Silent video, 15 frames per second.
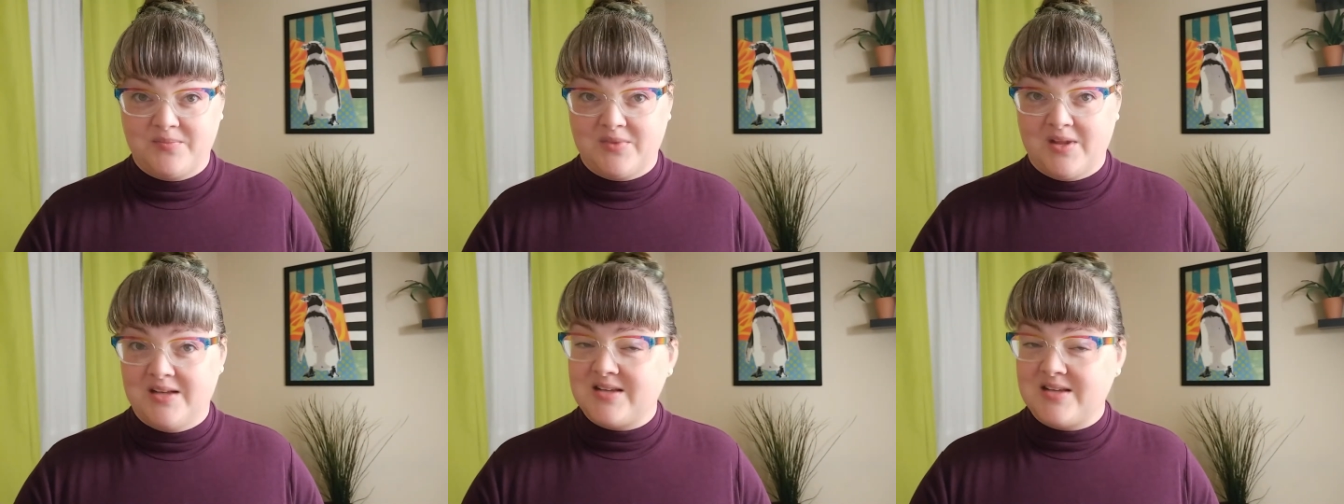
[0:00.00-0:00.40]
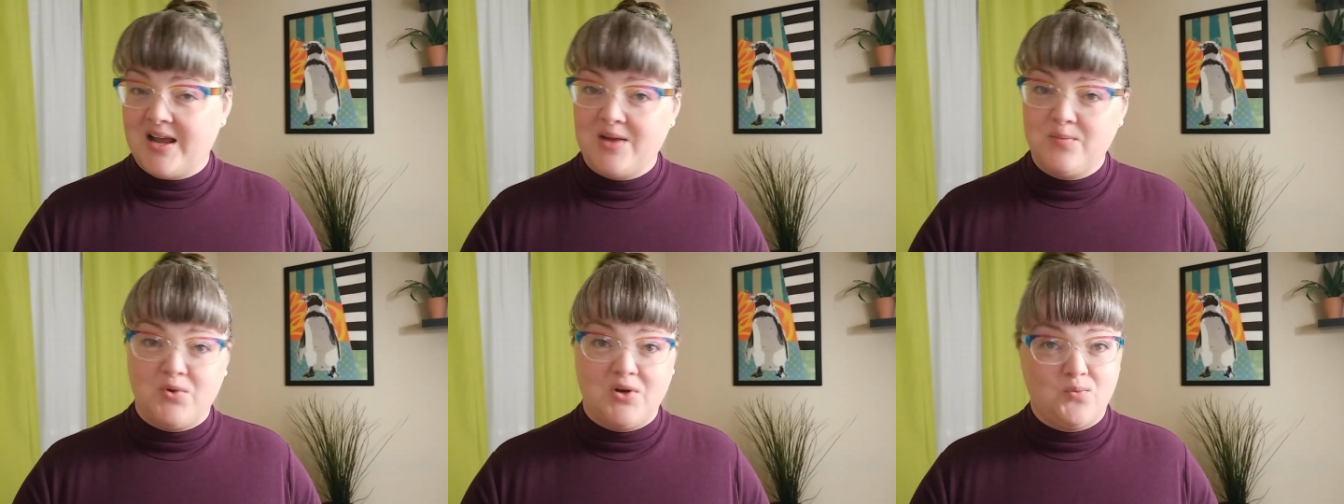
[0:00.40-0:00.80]
a
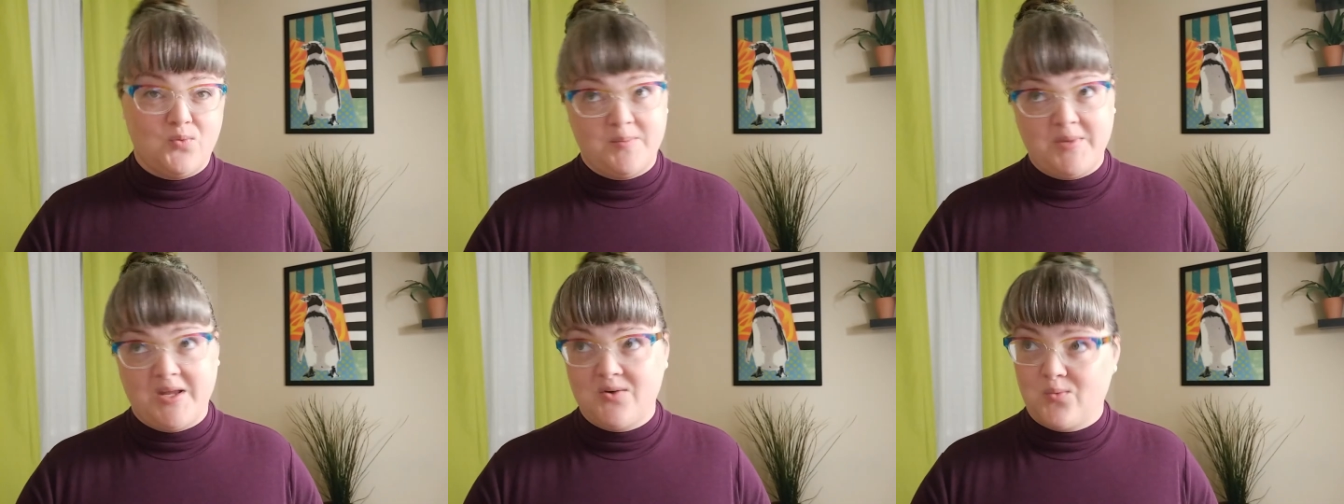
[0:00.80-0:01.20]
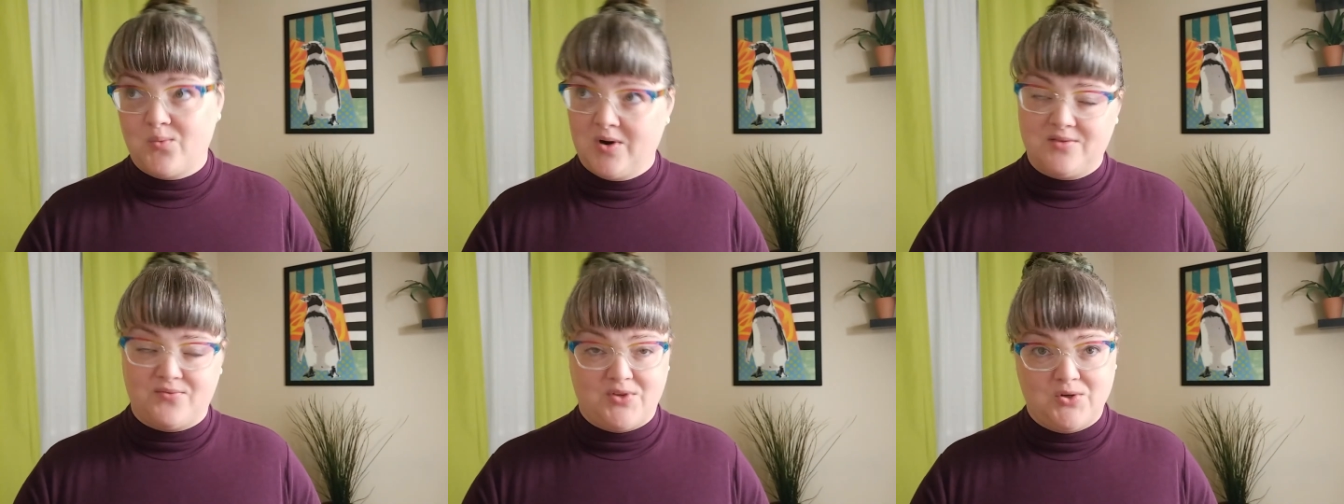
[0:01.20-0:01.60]
time when women
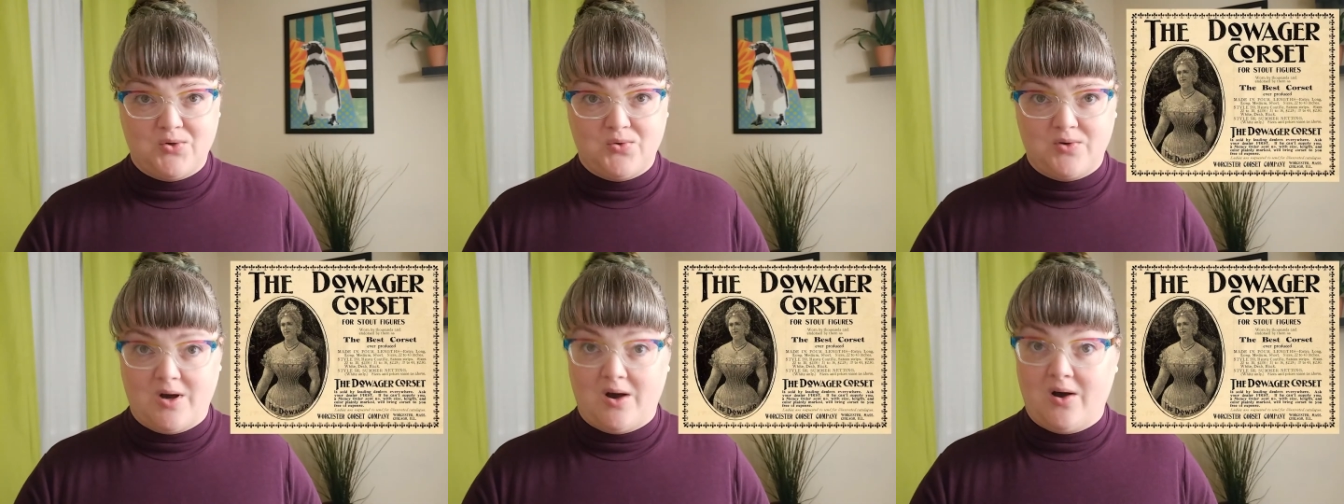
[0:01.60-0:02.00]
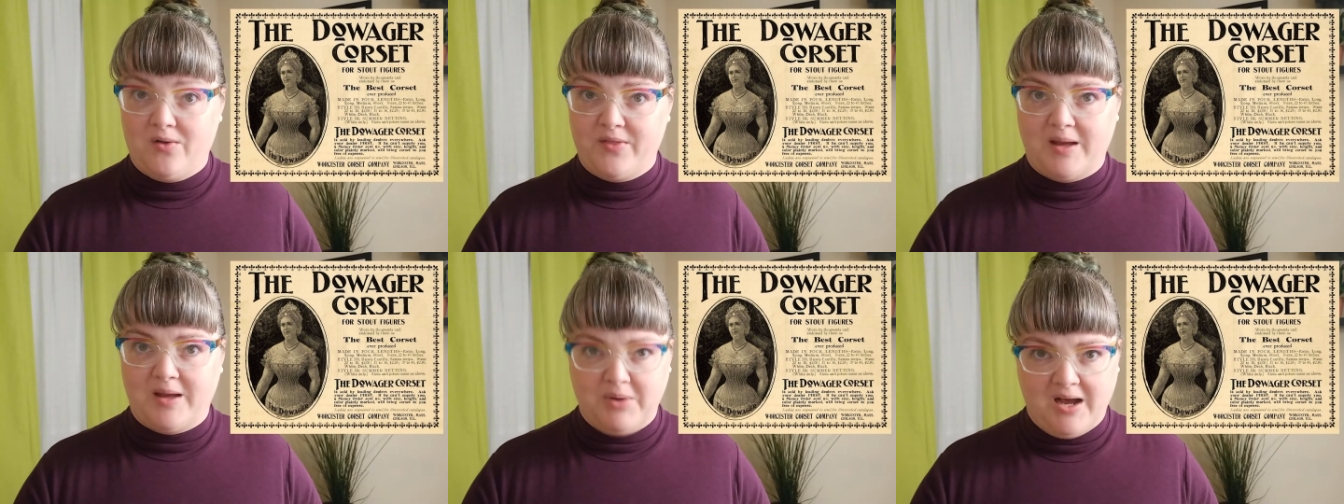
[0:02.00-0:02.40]
weren't viewed all
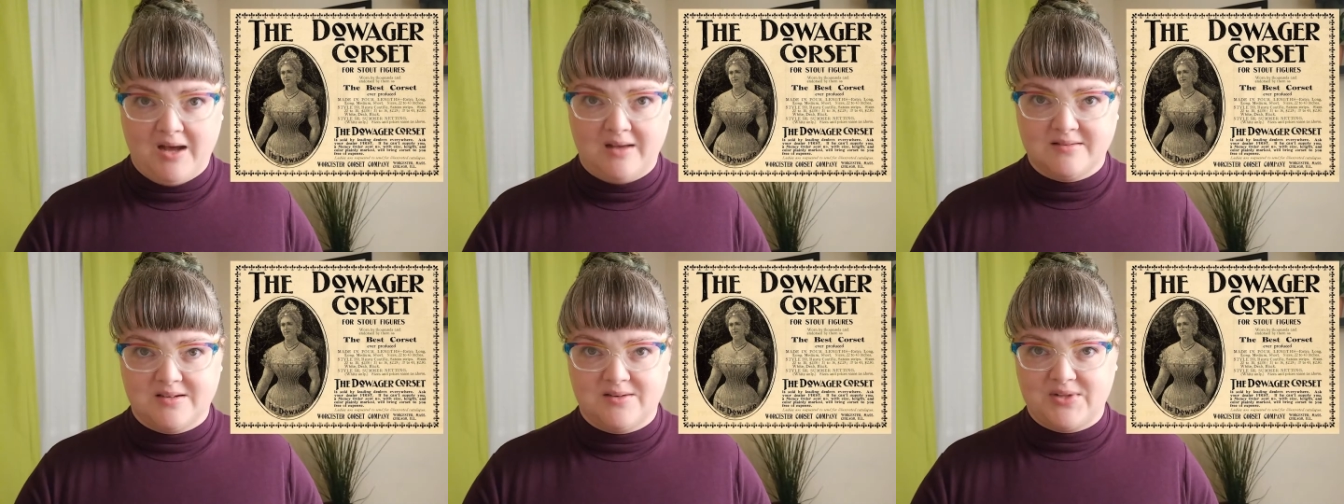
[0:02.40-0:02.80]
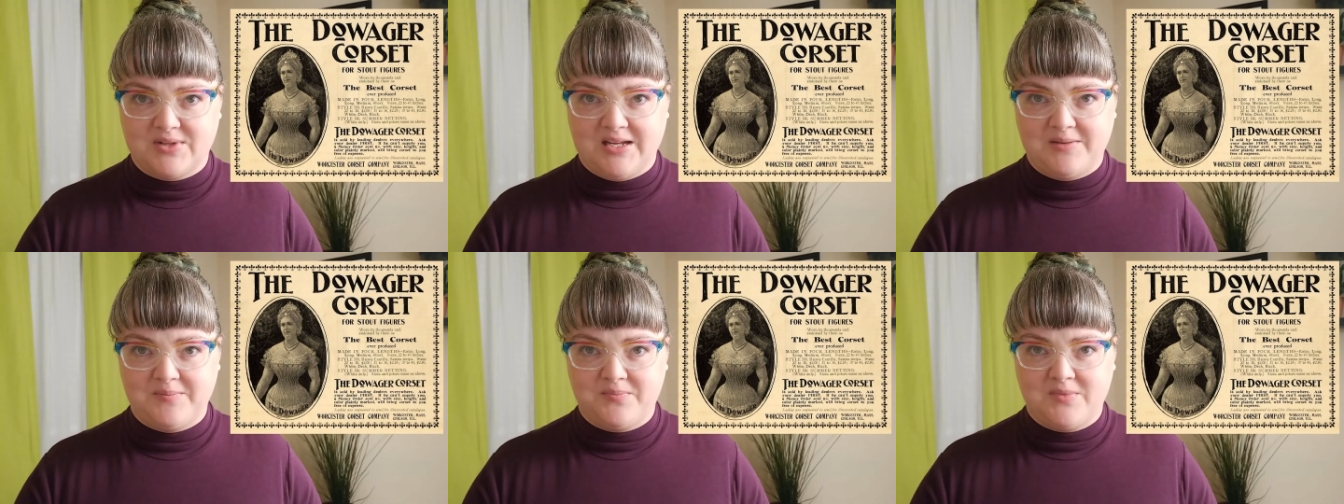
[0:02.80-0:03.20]
that
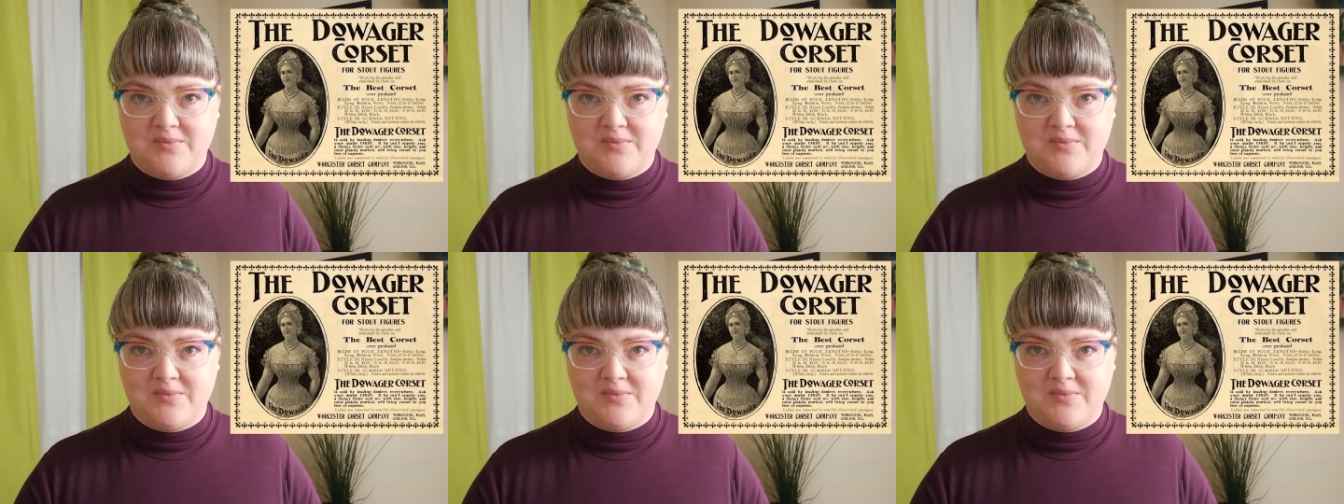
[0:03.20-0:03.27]
positively.